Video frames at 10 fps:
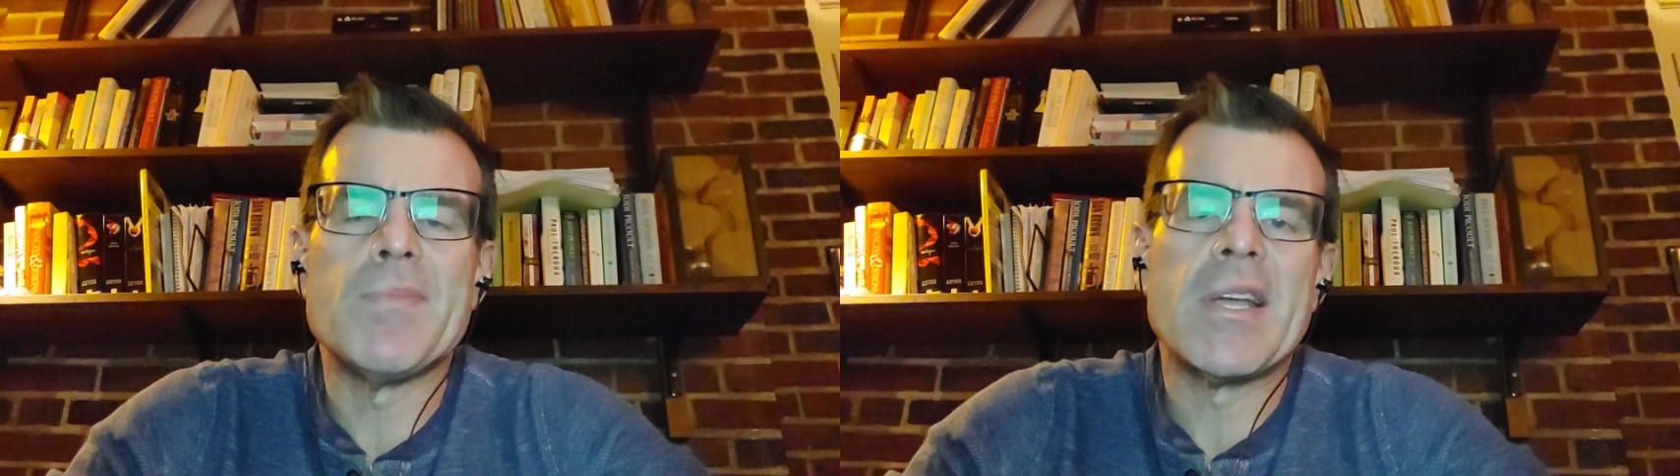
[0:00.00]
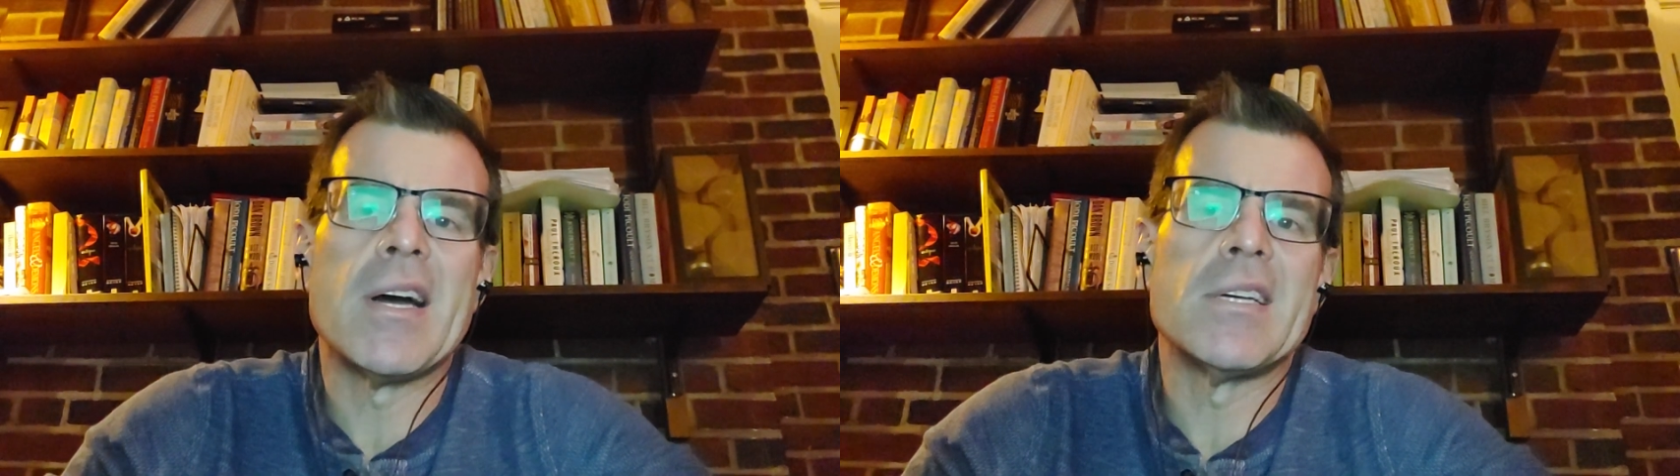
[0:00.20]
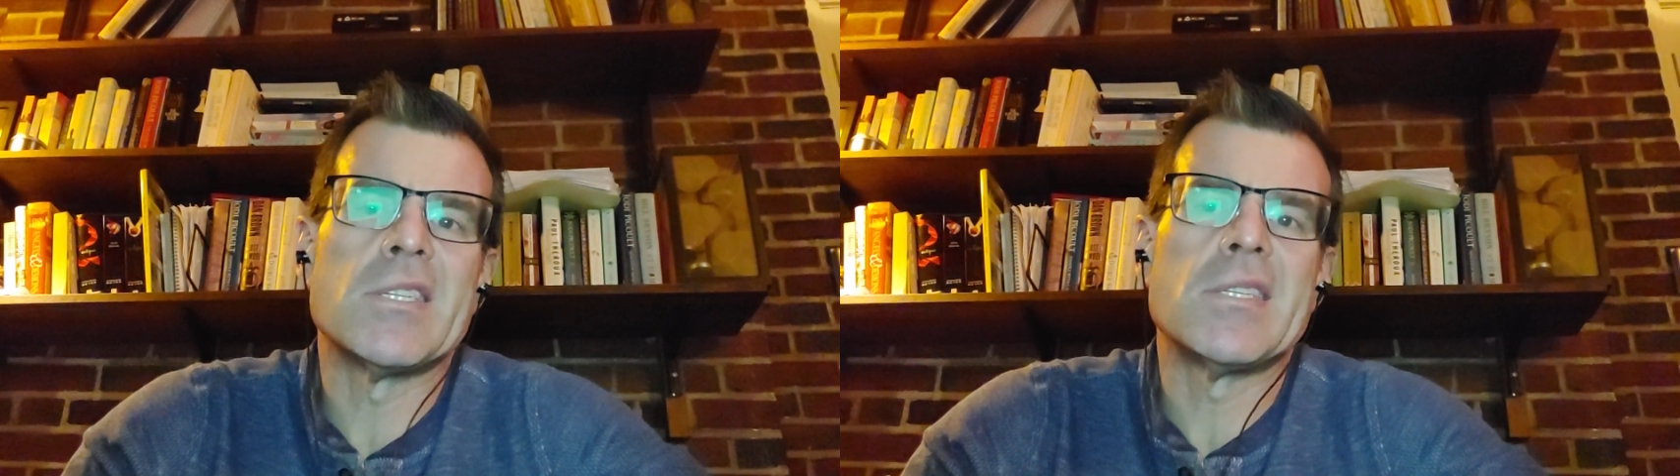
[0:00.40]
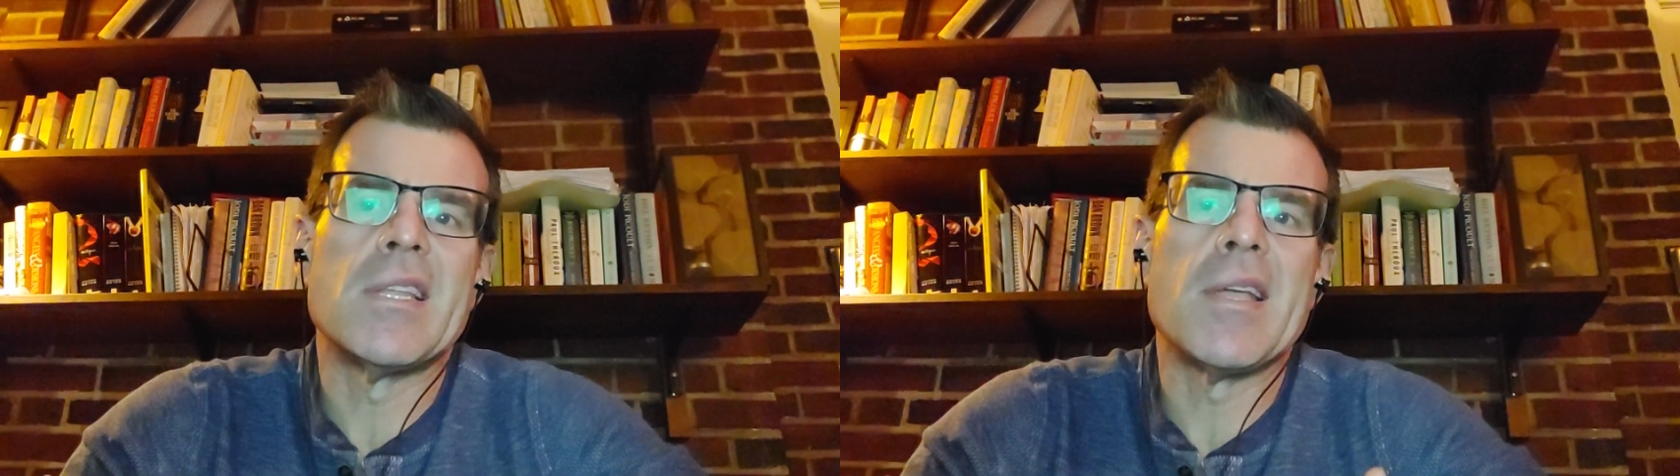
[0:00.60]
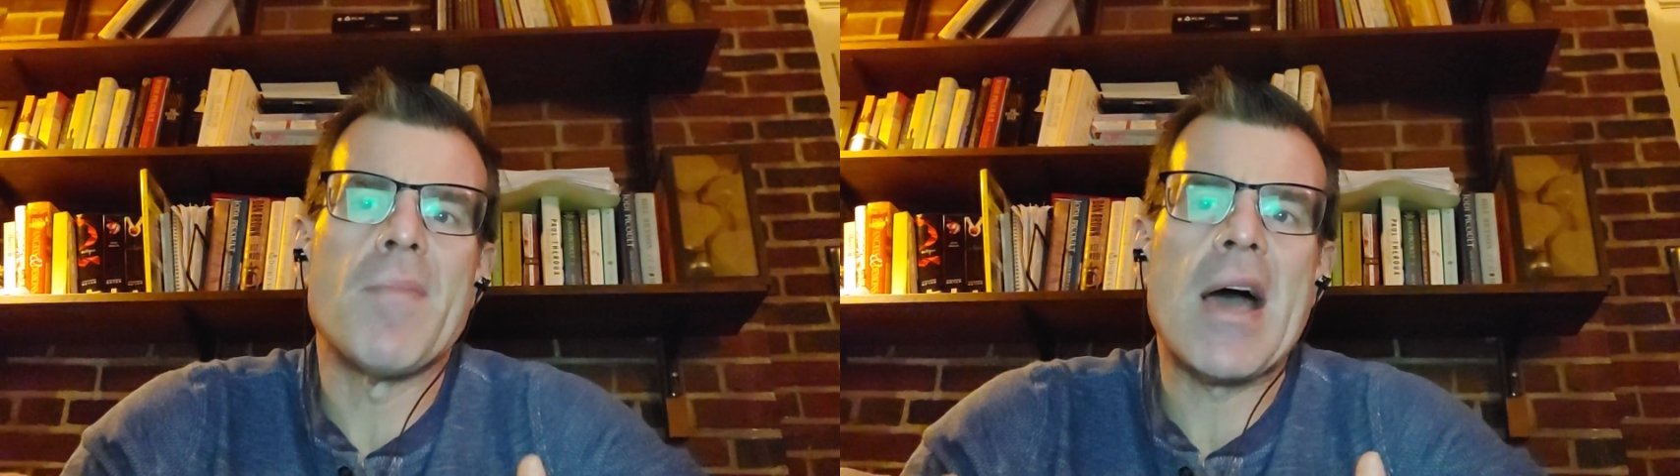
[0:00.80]
because
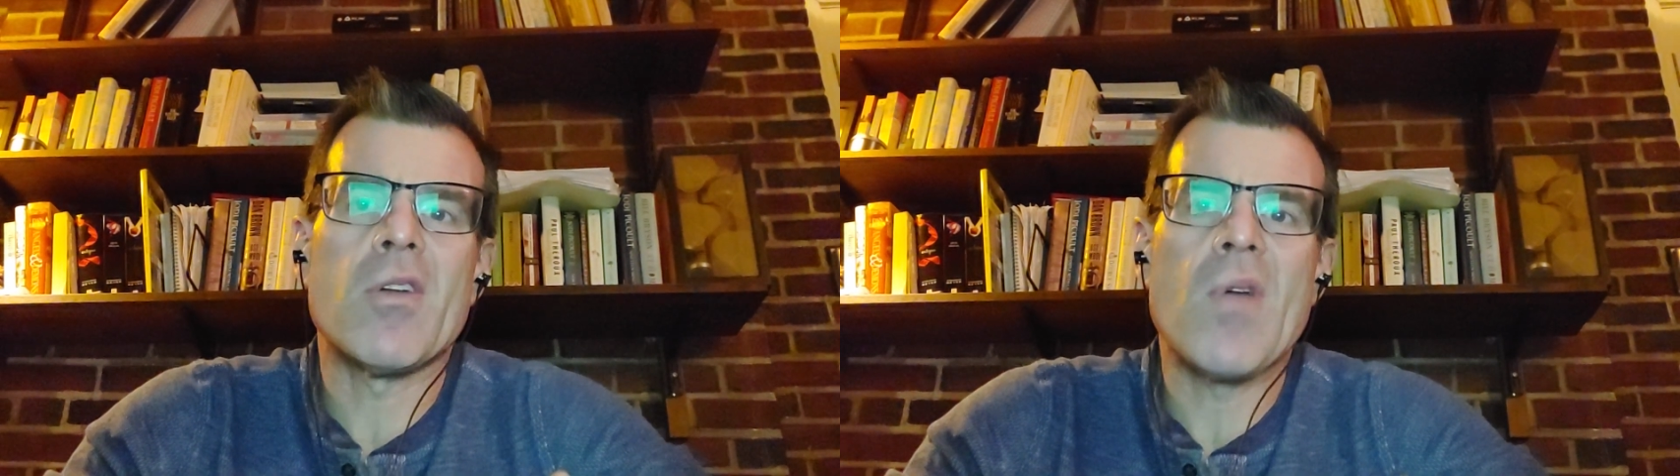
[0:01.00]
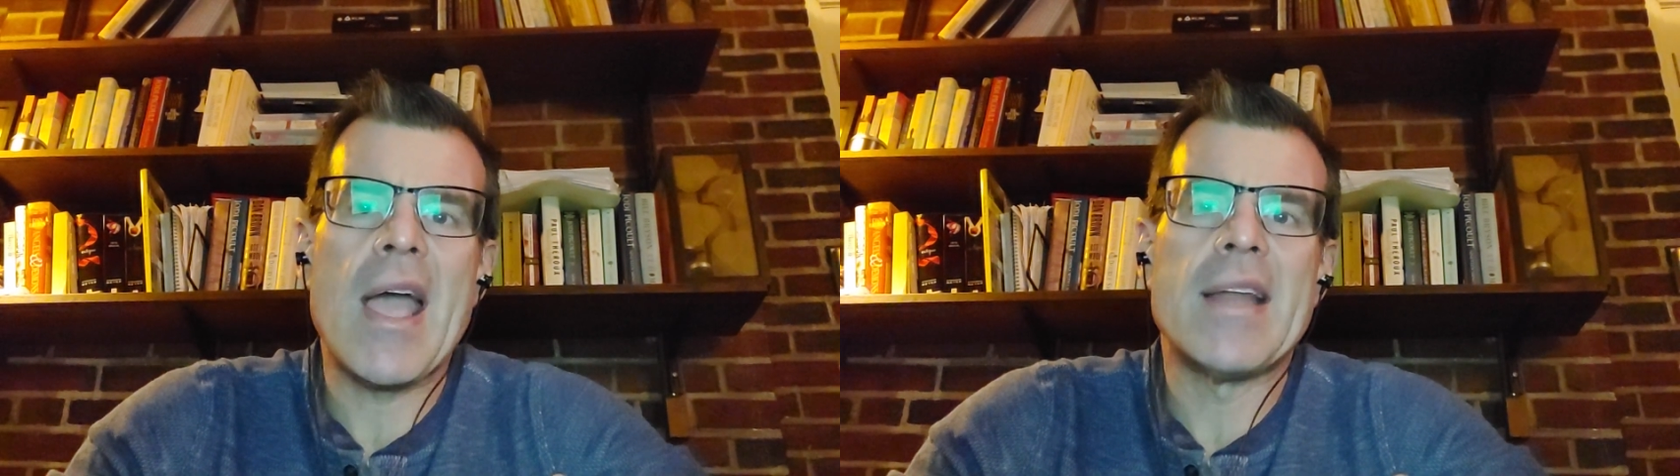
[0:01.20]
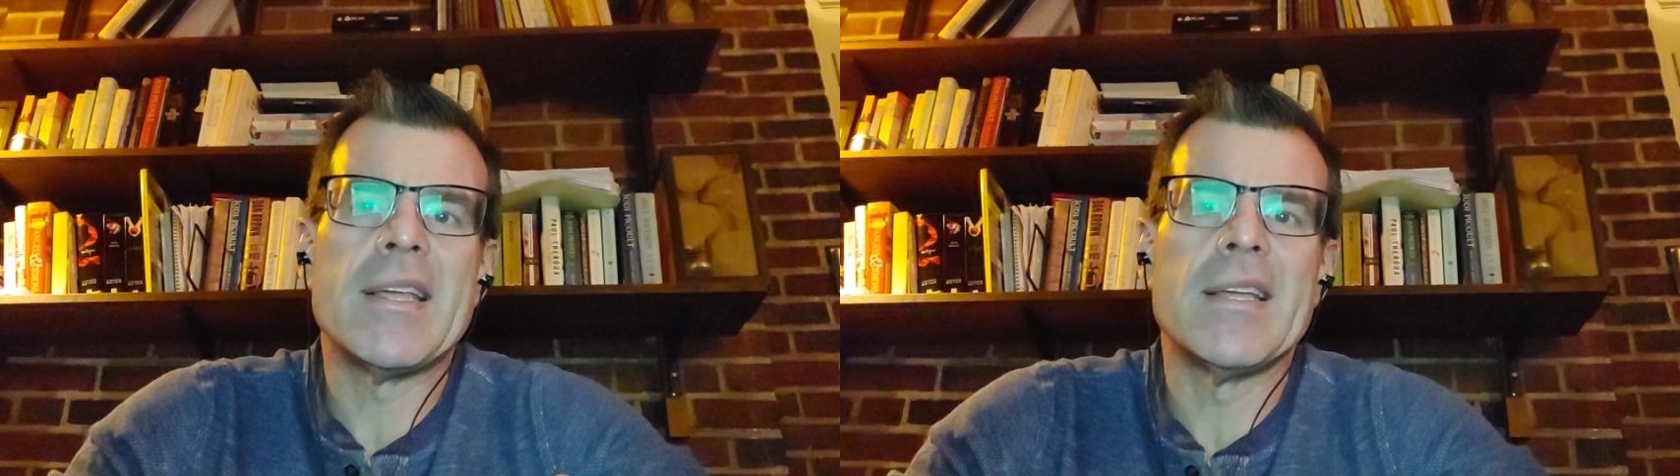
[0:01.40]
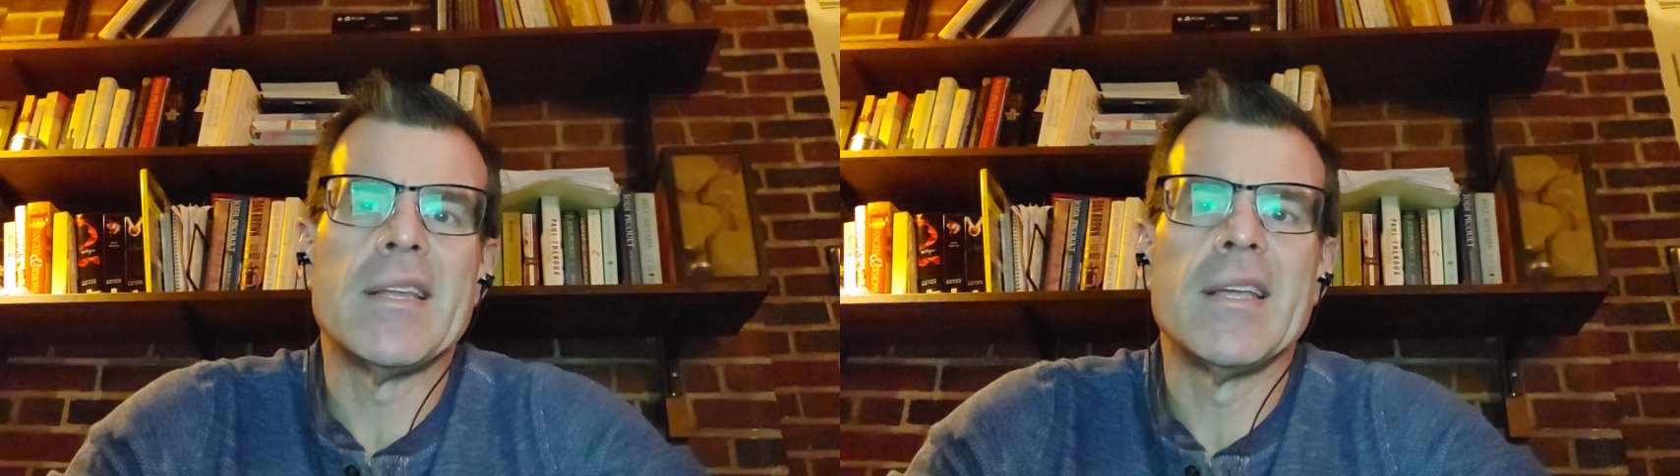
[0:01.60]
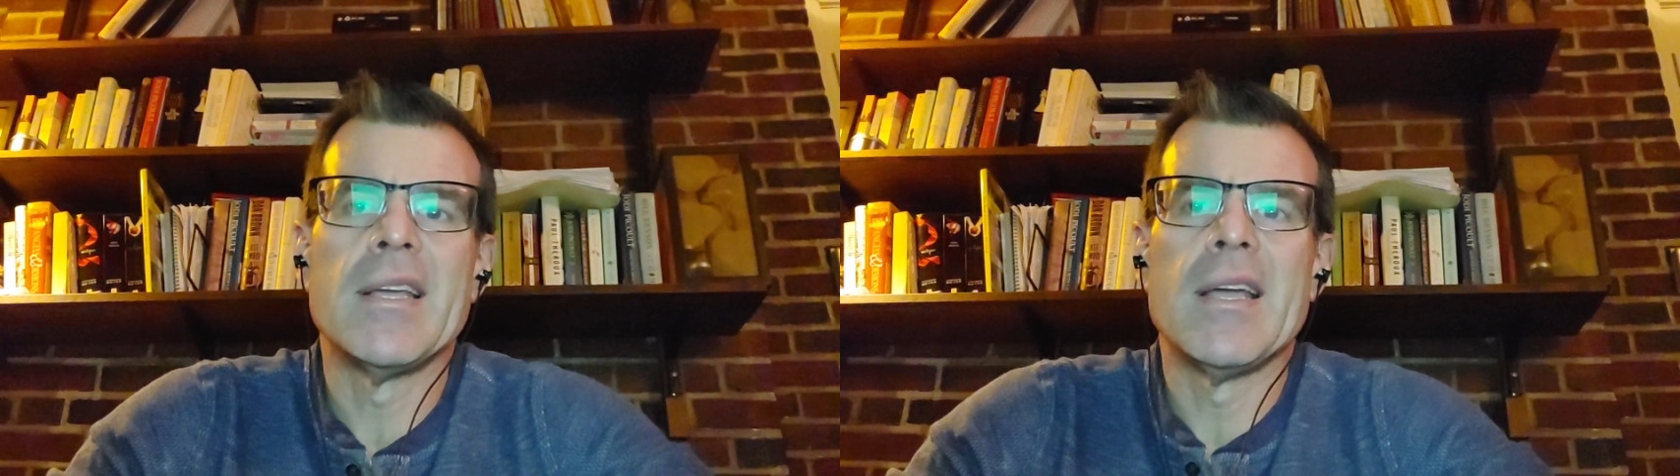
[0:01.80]
the amount of creatinine